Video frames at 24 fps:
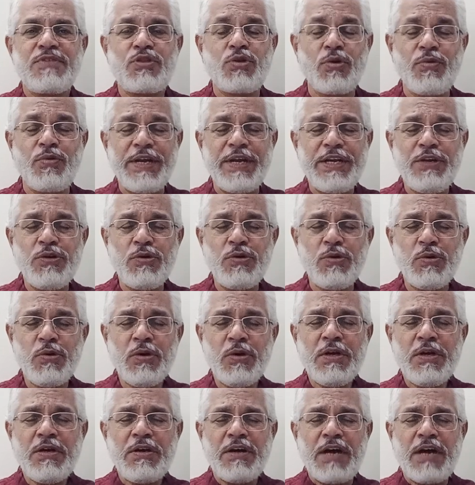So when
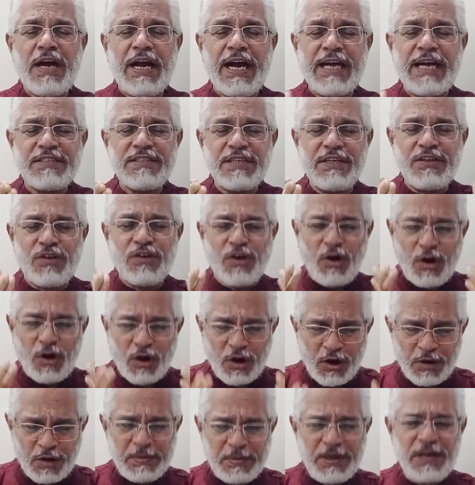you, as a
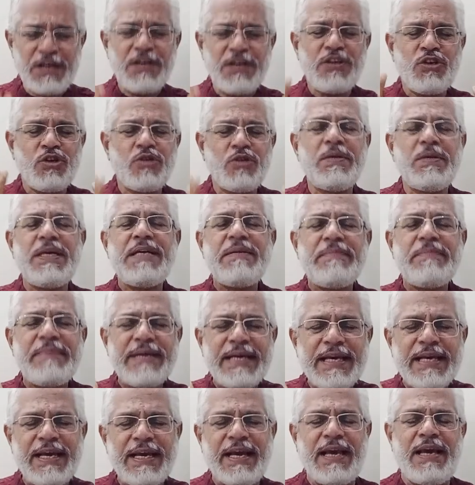normal human
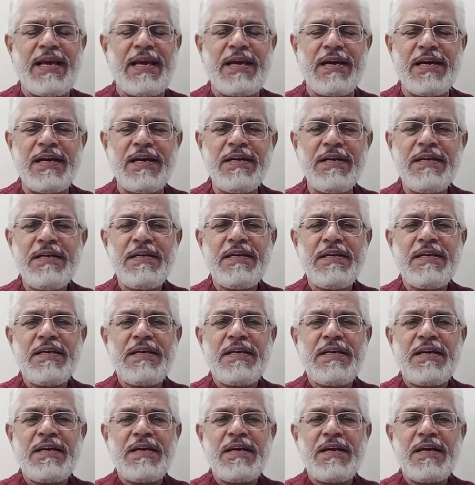being,
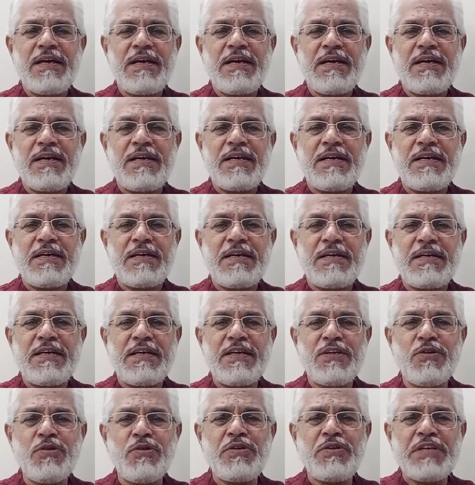
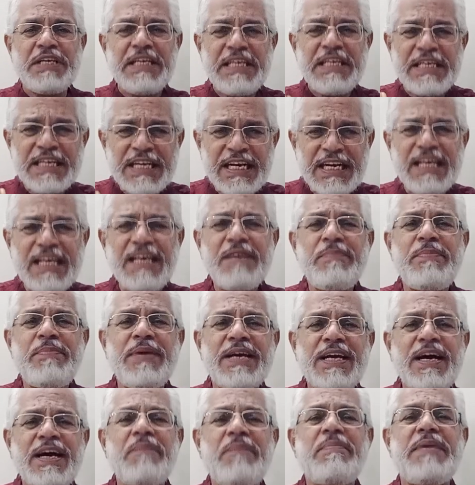you know, really
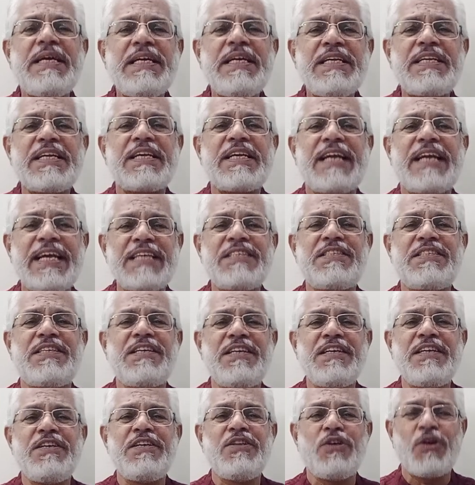become
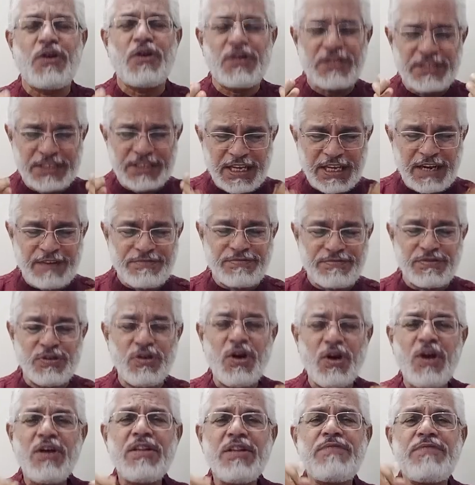interested in yourself,
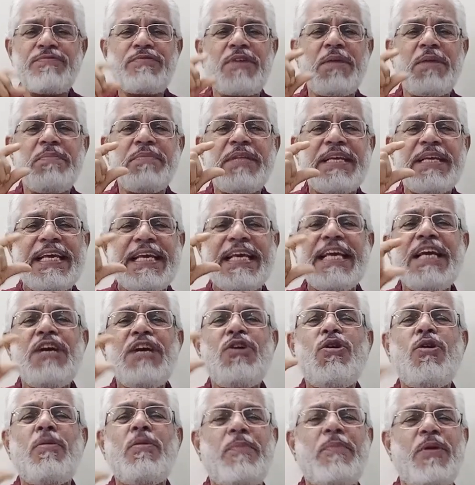not from the
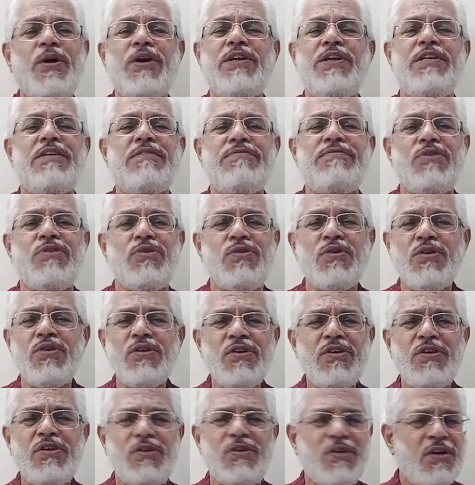ego point of view.
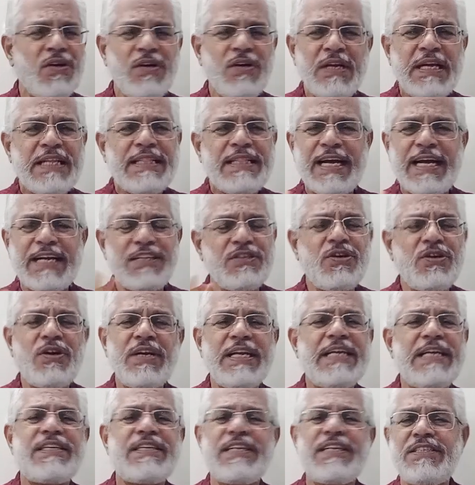No, not. That is
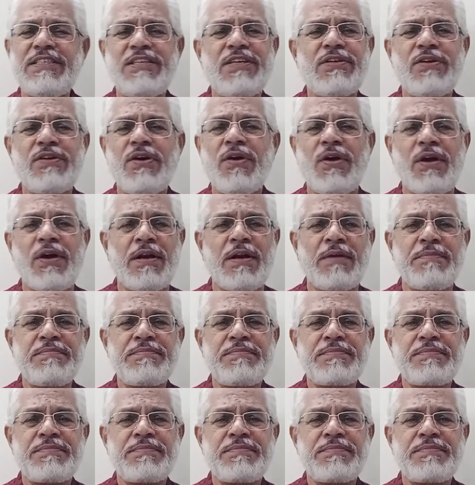not interest at all.